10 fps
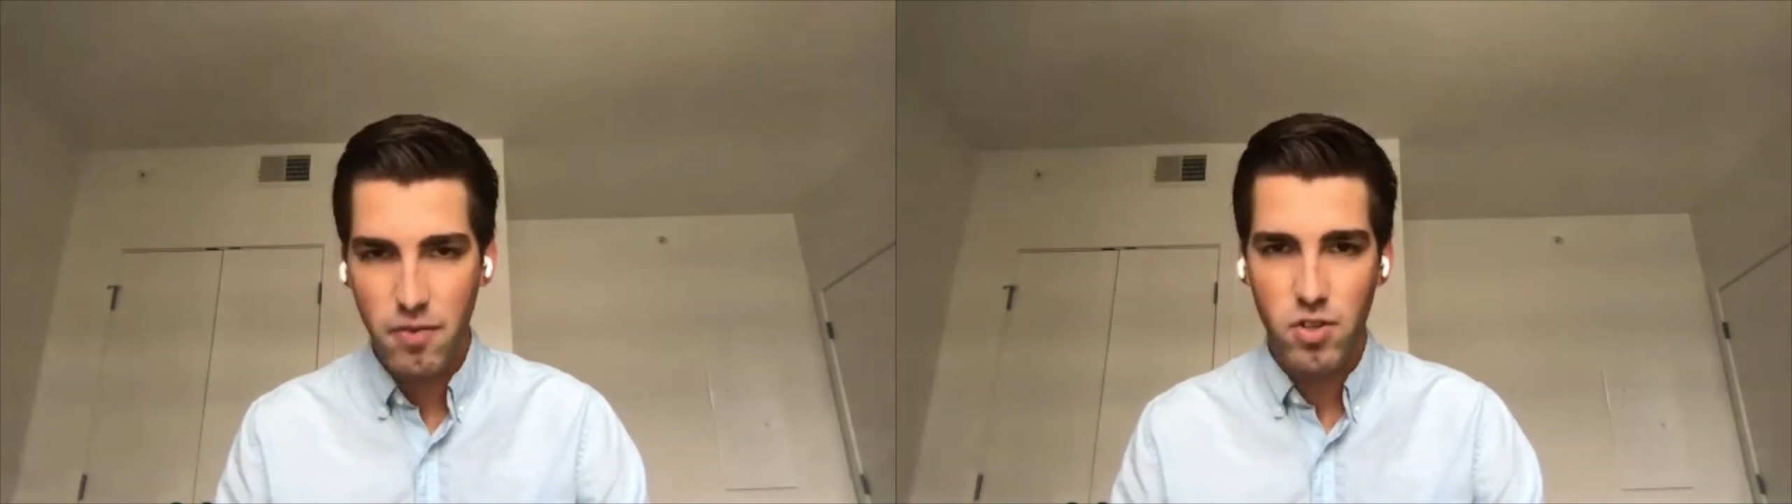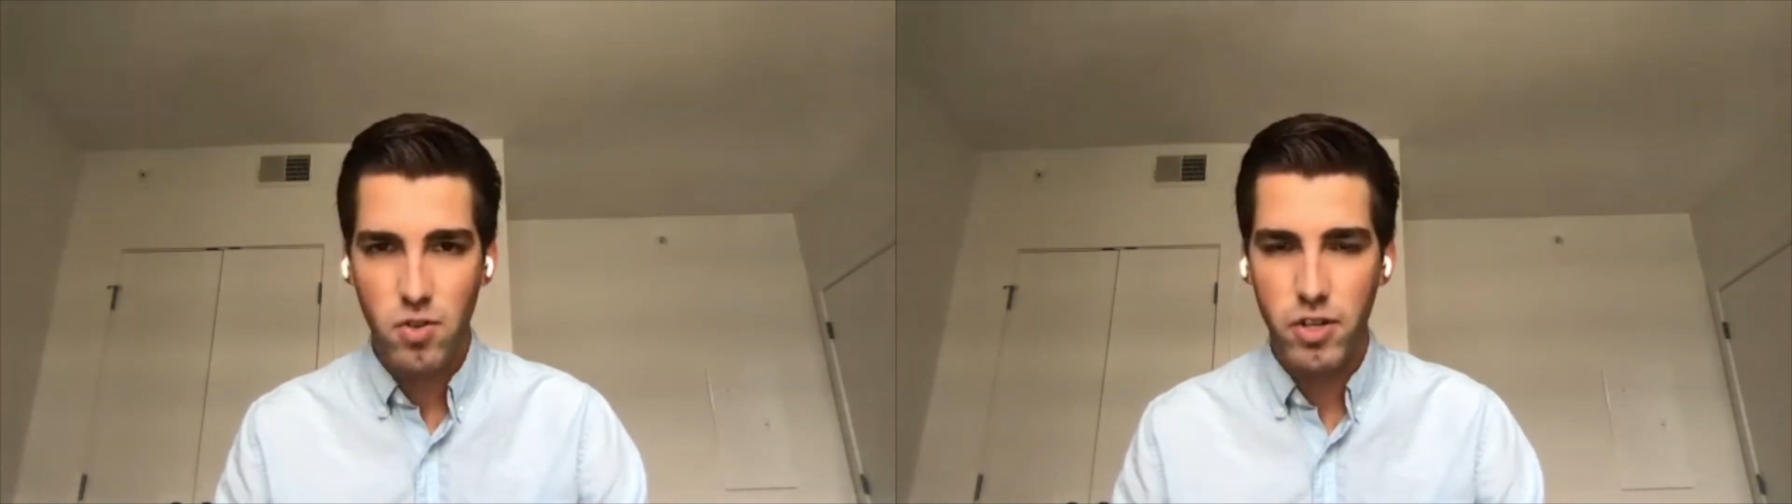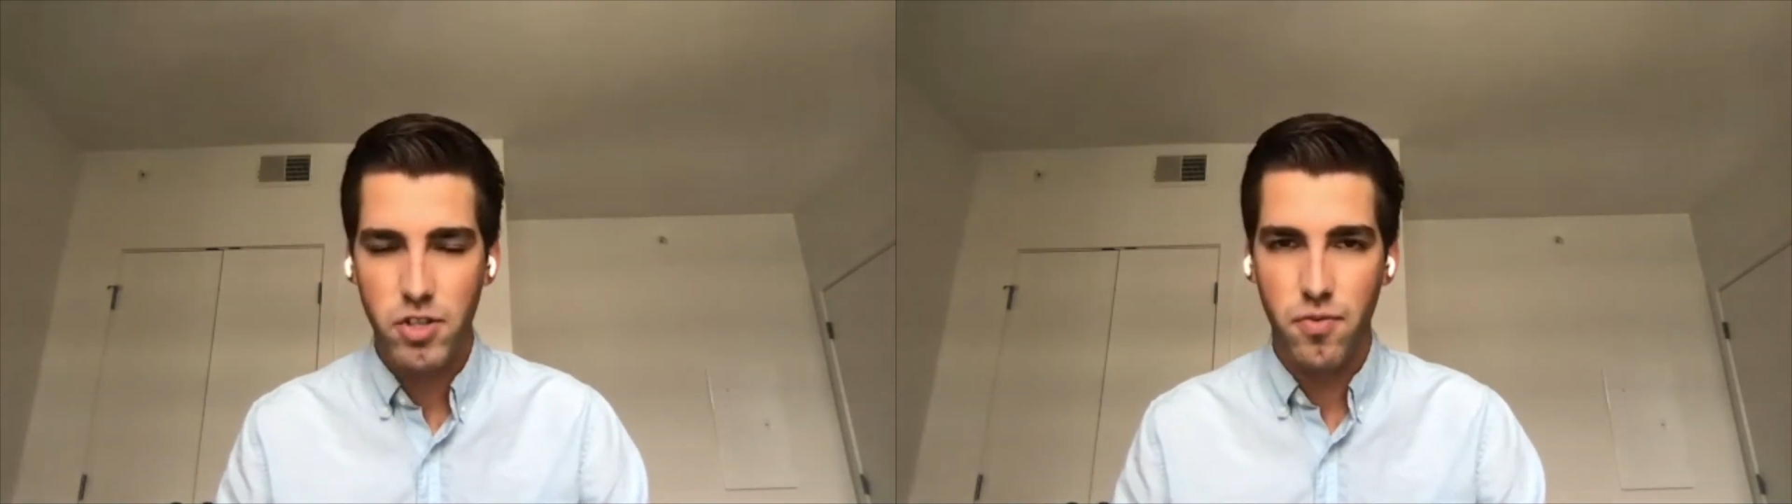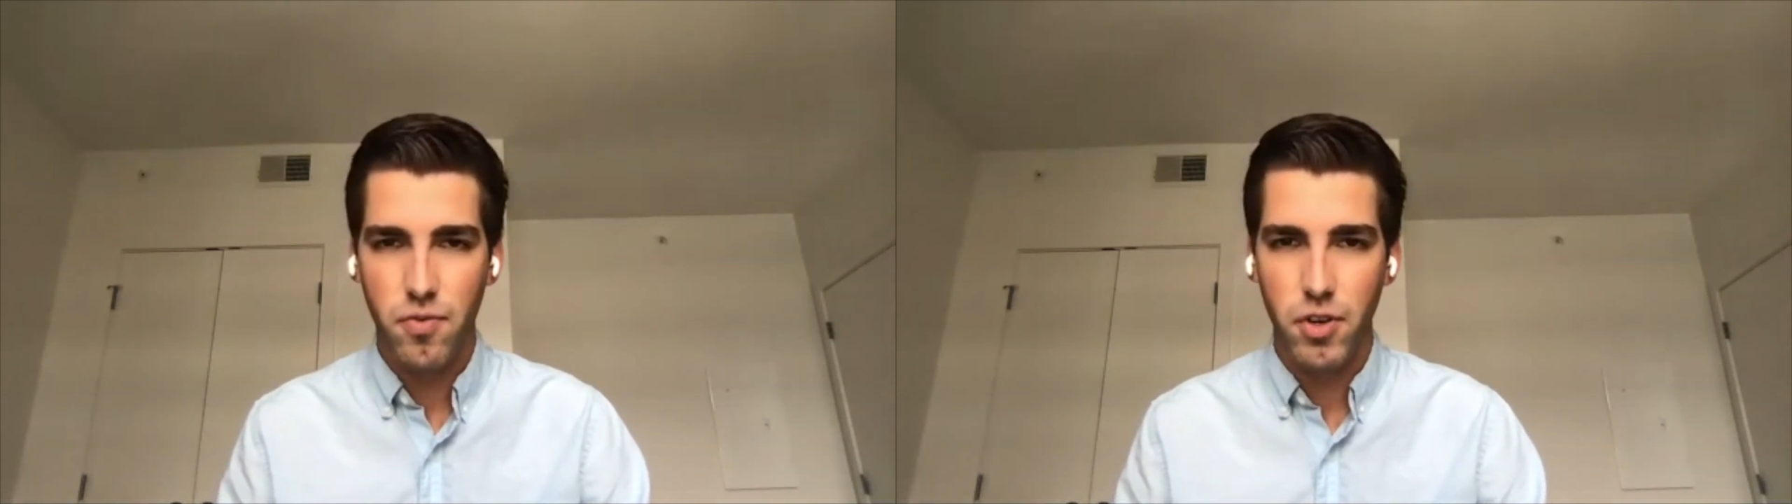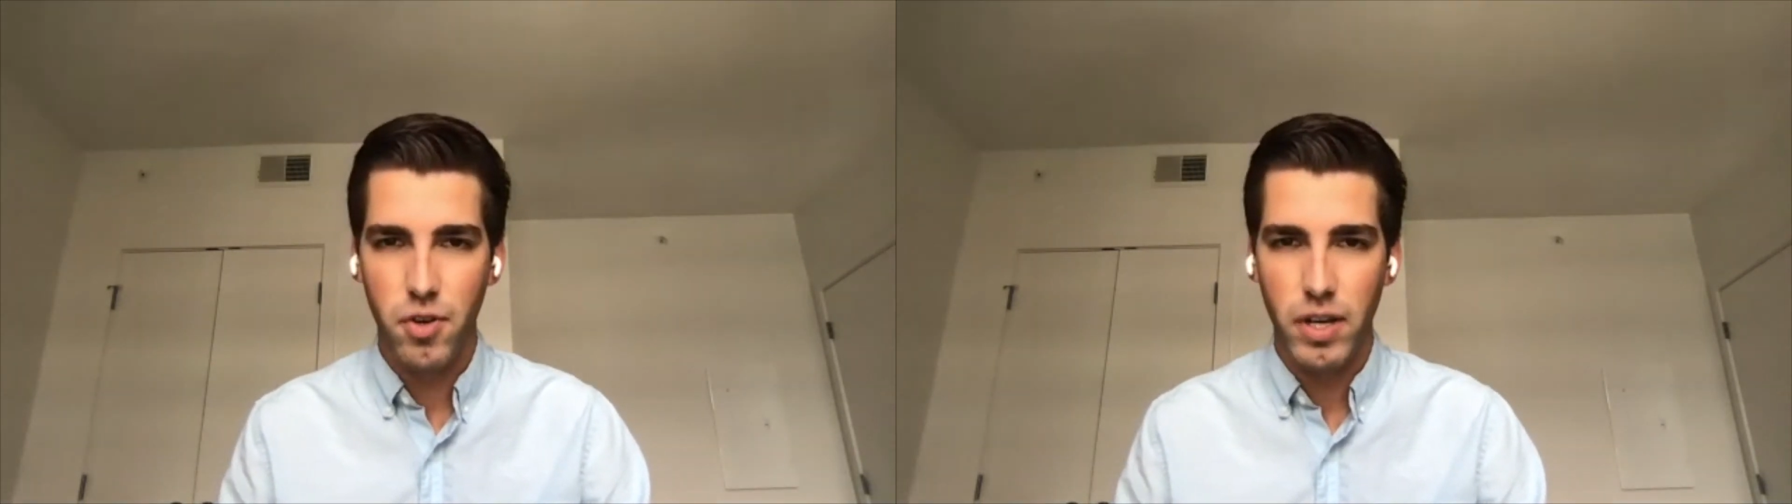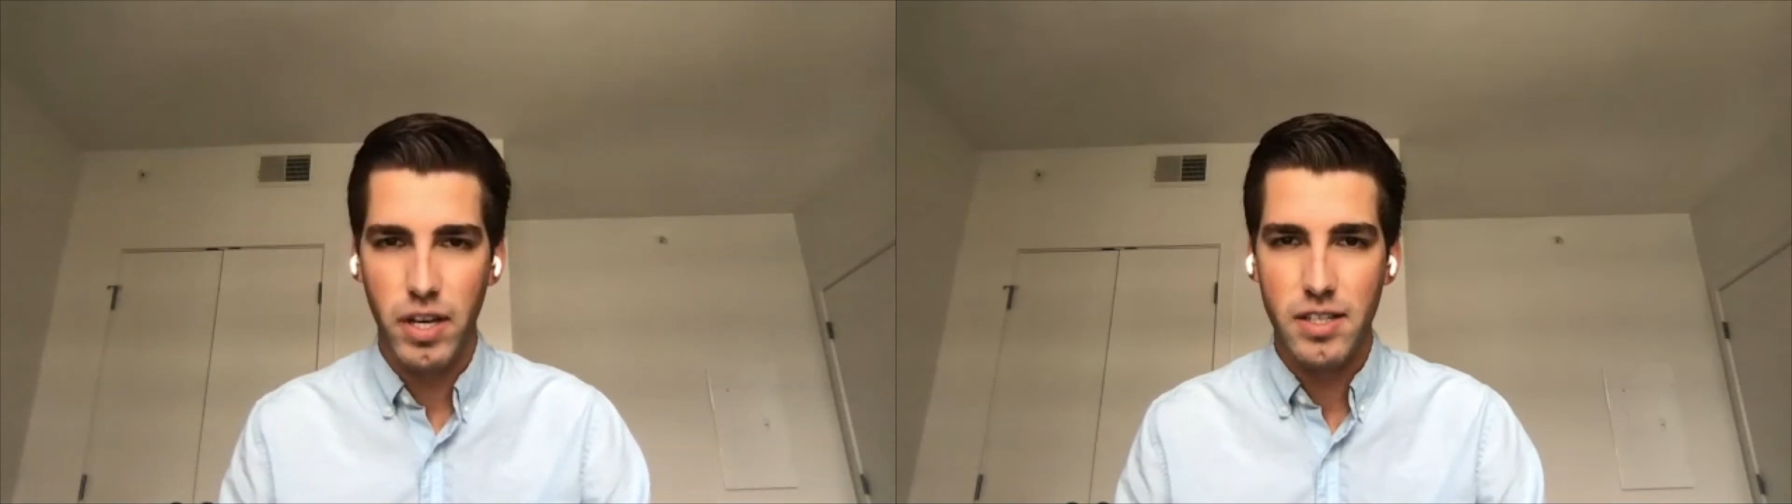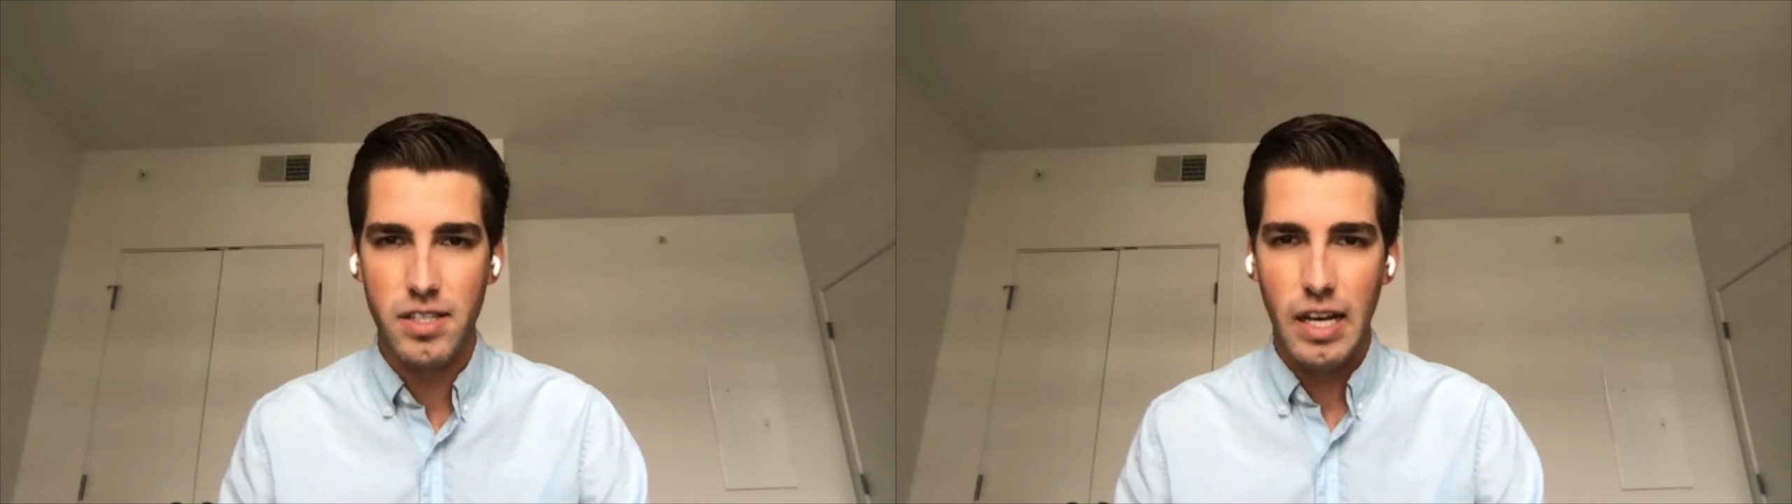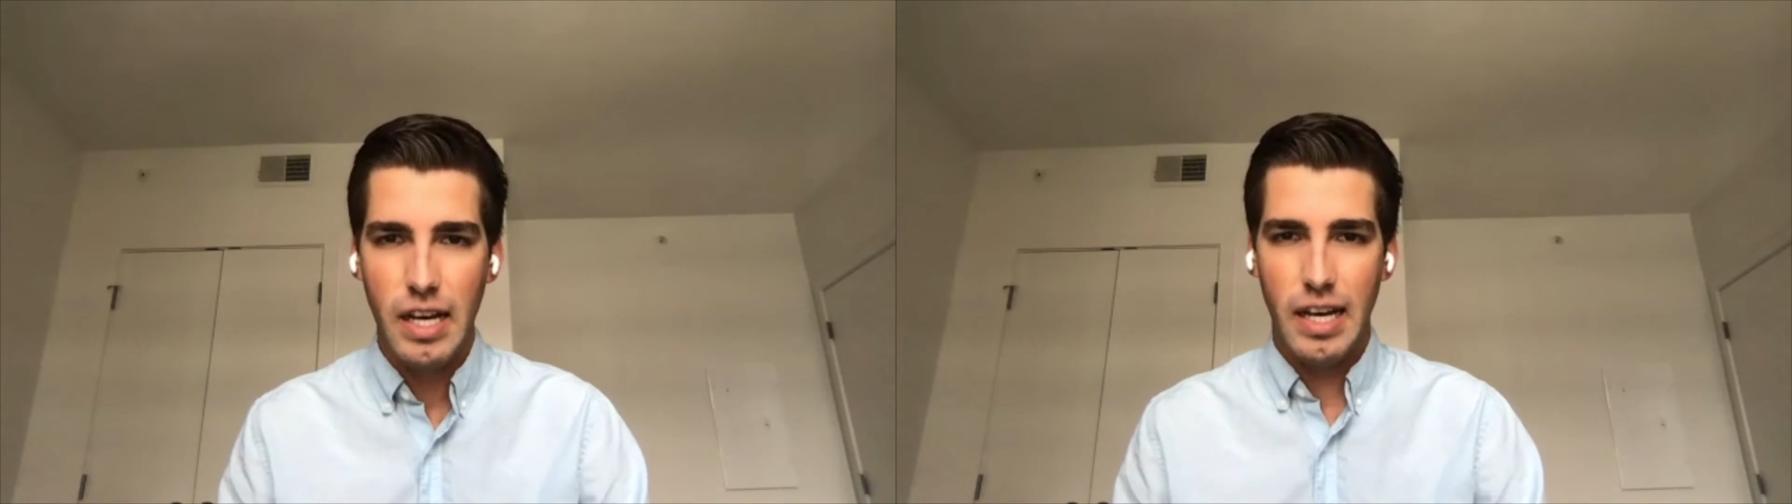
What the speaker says: first question for you is,